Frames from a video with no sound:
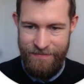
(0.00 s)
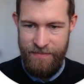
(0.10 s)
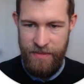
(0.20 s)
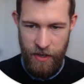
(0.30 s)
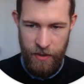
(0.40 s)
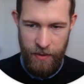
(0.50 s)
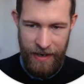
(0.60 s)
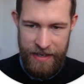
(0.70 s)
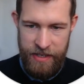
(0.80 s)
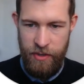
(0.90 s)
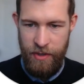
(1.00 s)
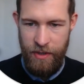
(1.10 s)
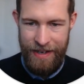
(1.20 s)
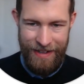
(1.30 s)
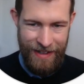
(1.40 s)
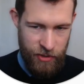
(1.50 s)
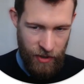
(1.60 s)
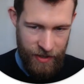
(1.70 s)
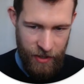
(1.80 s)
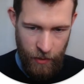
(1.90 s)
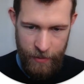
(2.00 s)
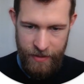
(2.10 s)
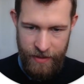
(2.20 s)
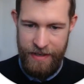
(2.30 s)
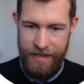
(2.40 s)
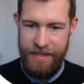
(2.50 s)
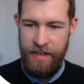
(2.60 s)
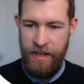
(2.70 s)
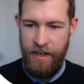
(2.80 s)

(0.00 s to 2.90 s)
so electrical and electronic equipment, that is,